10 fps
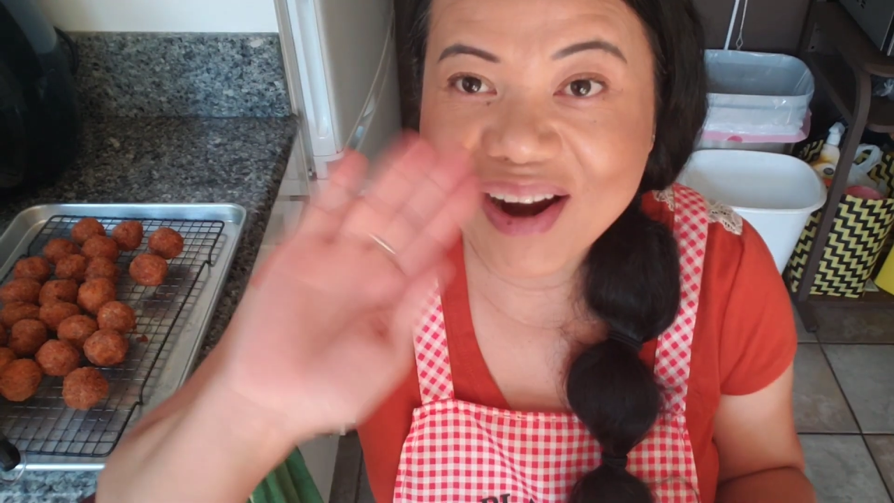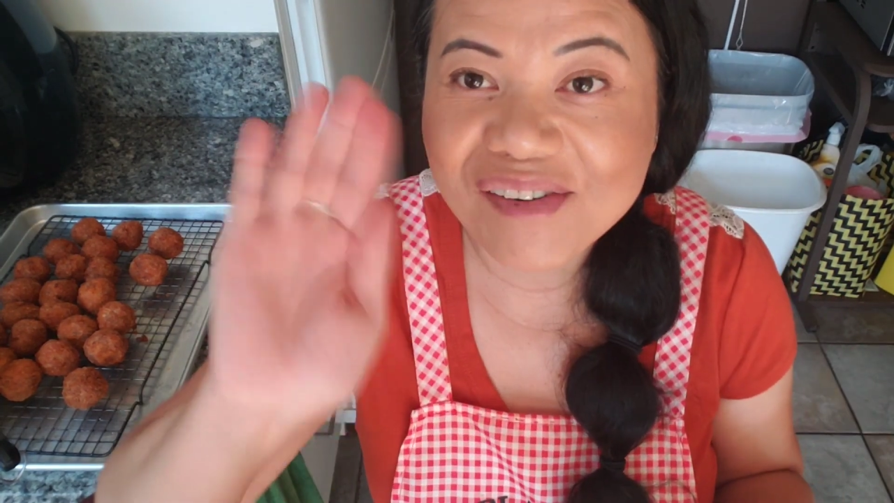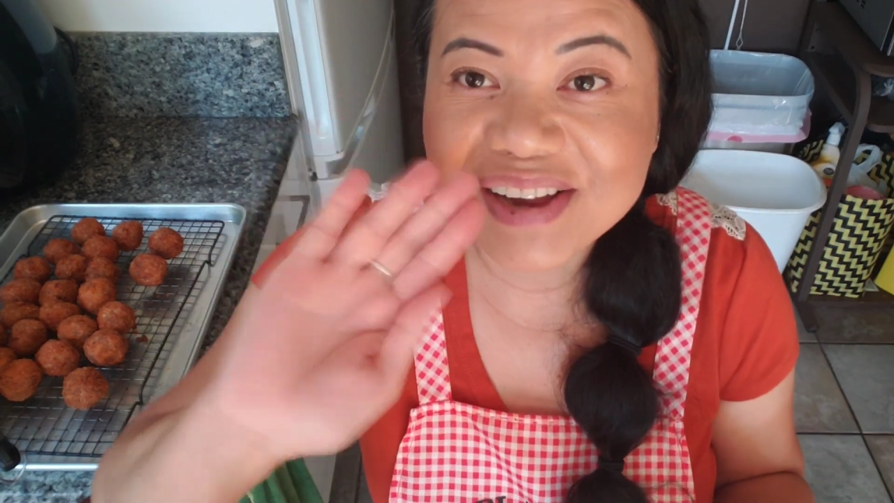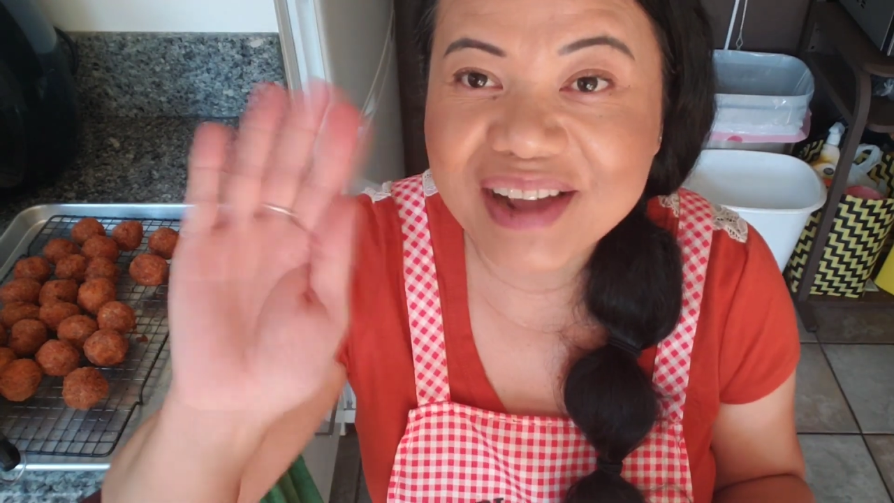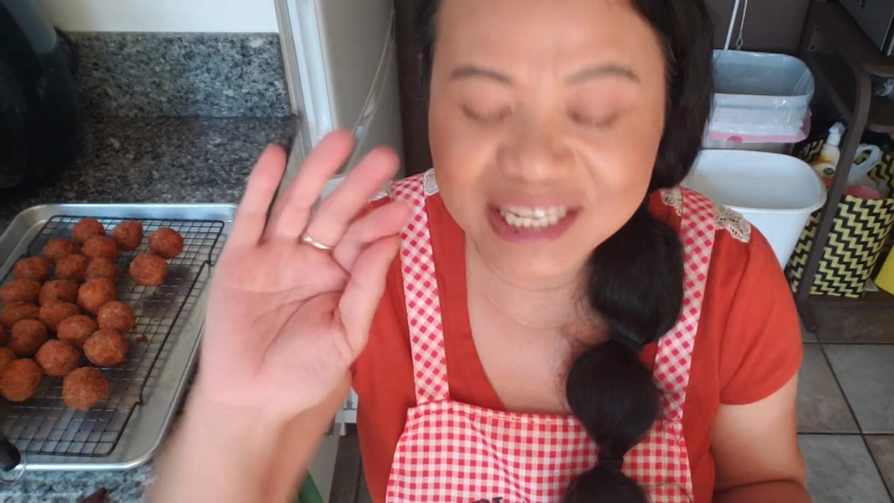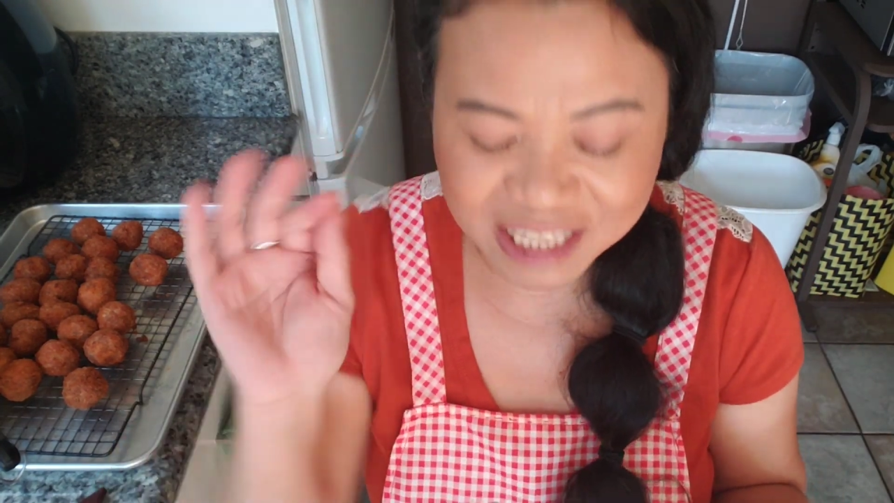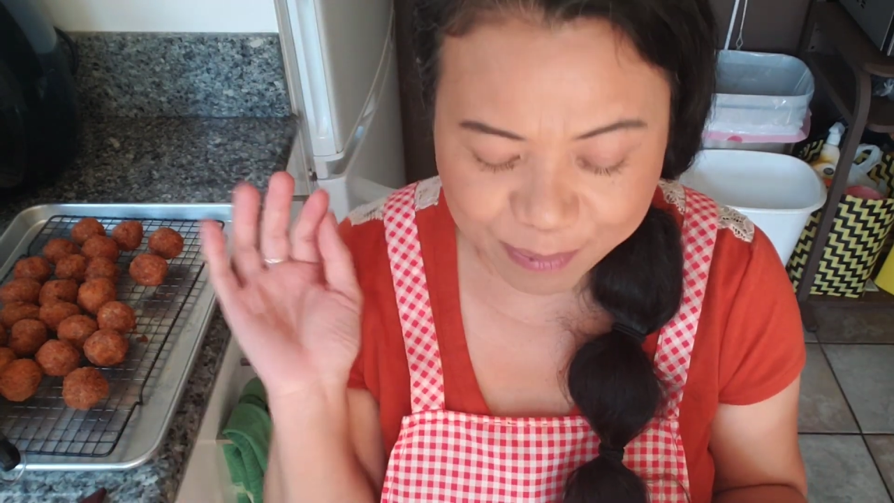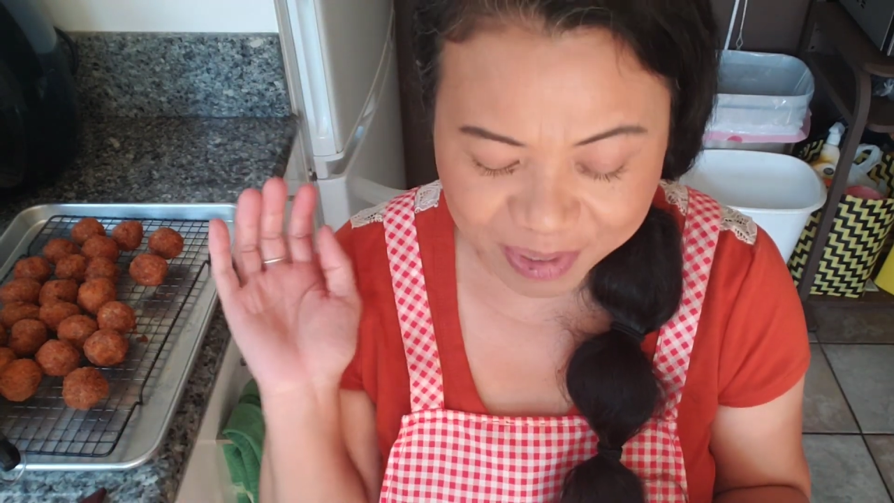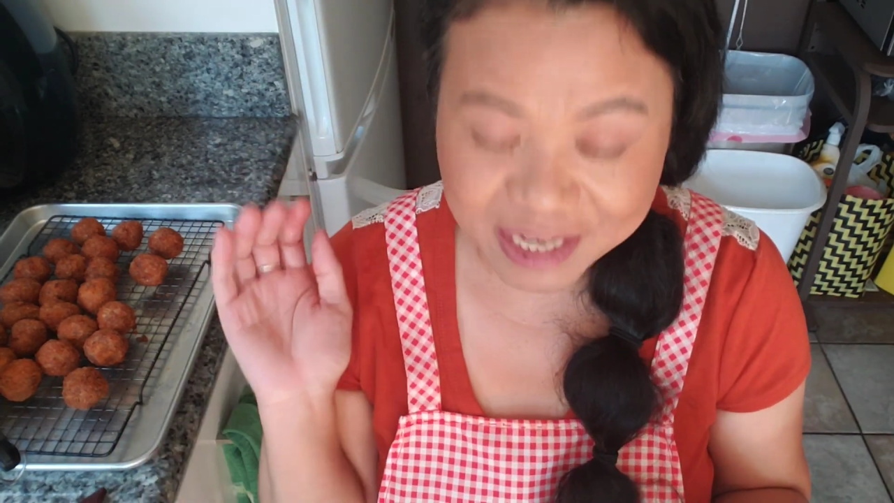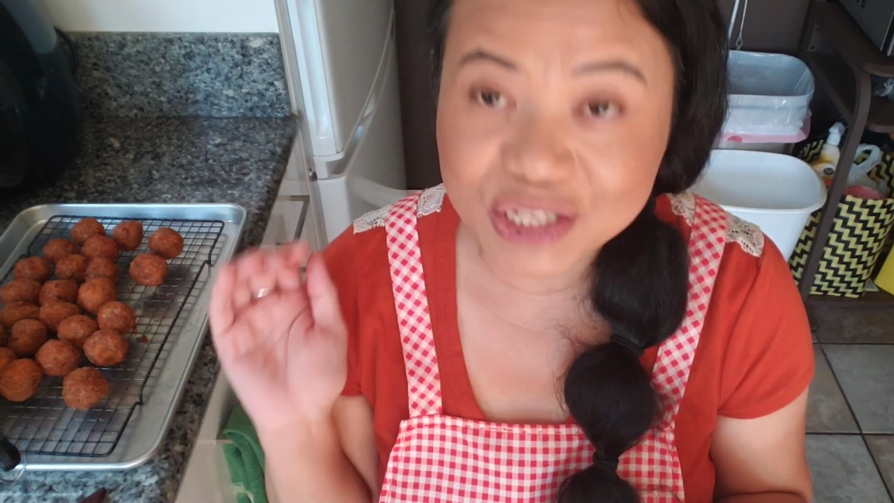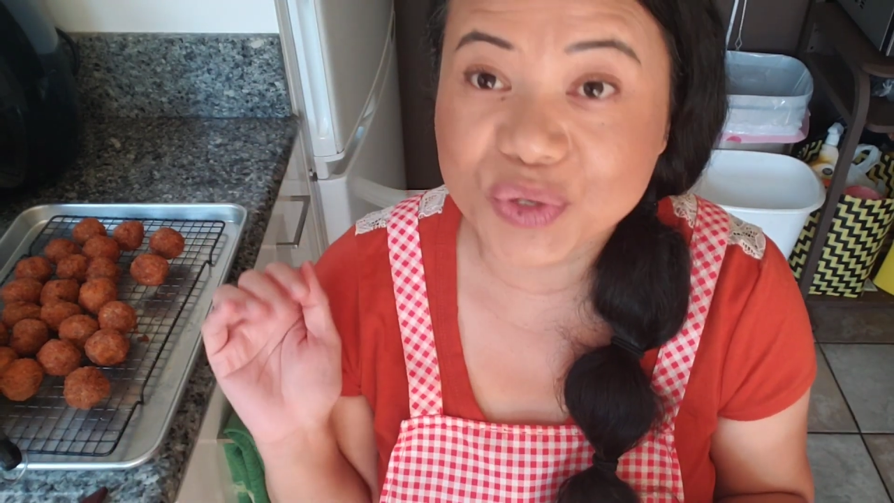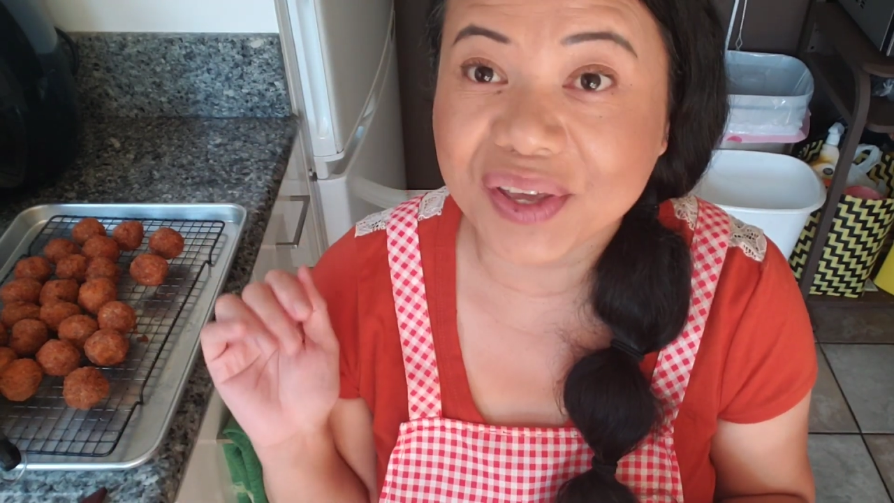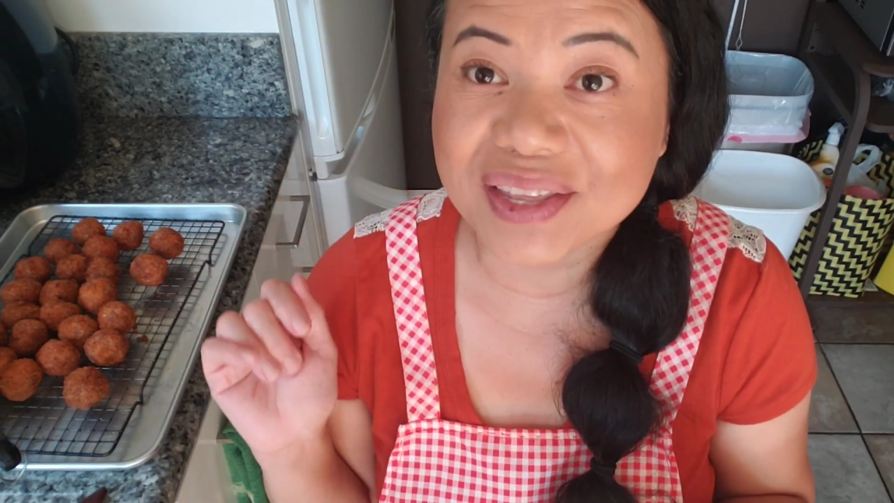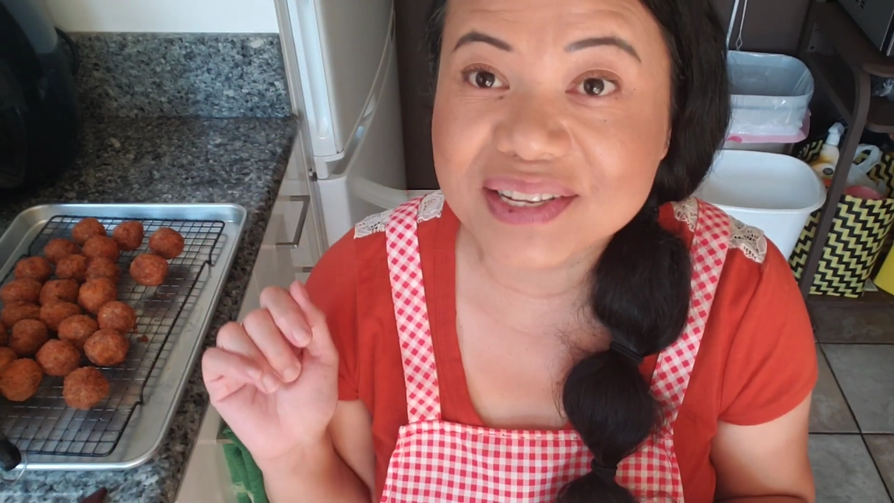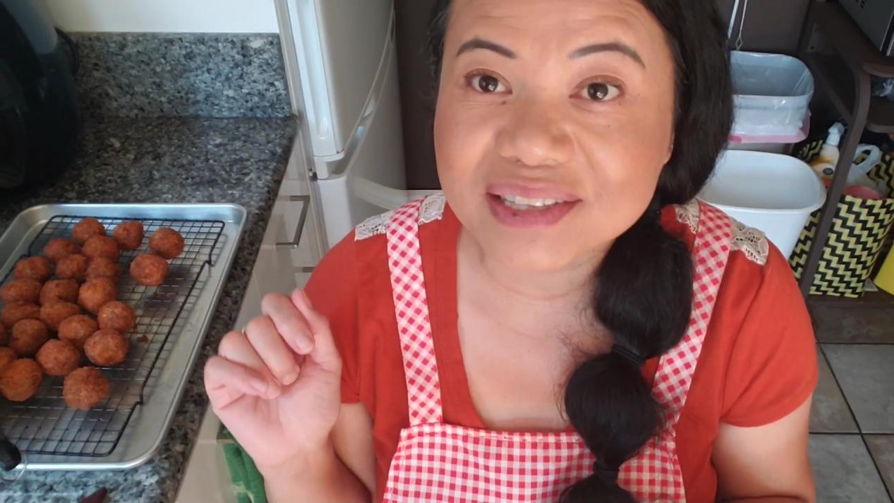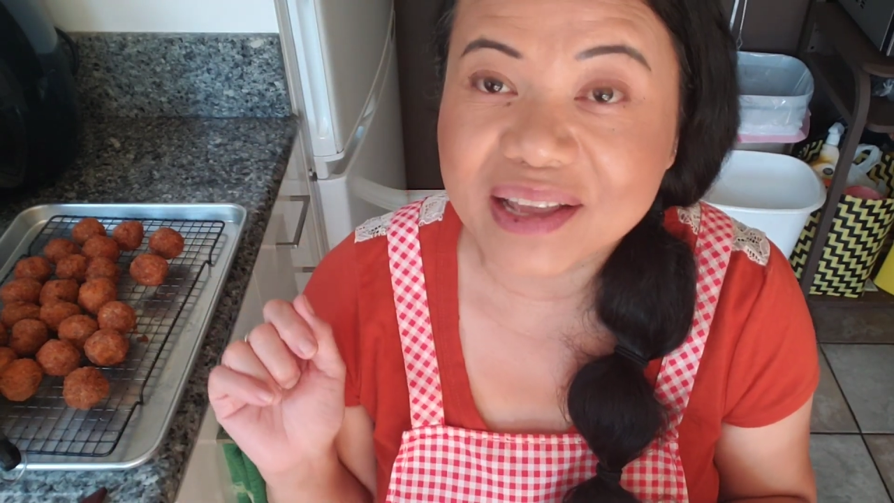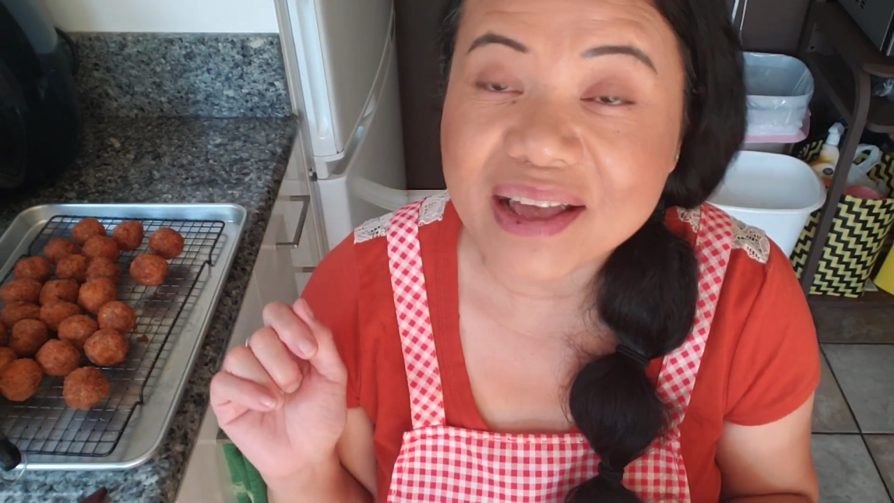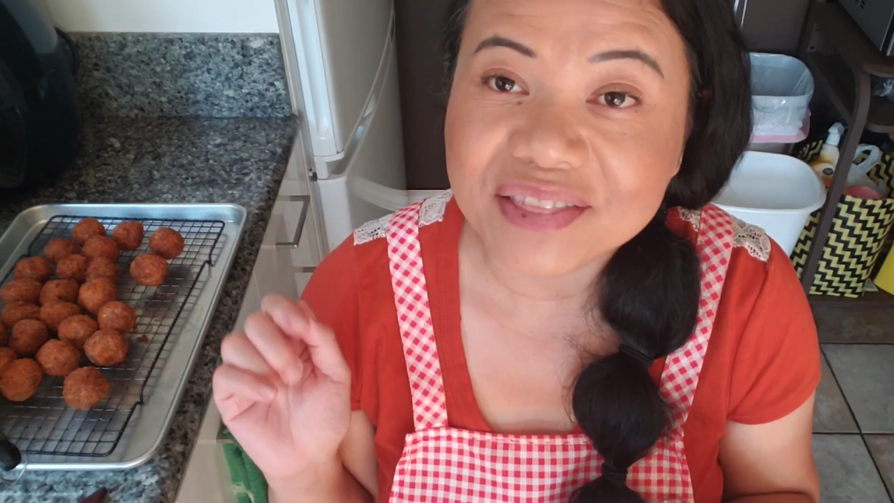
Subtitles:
Alright guys, I'm gonna enjoy this.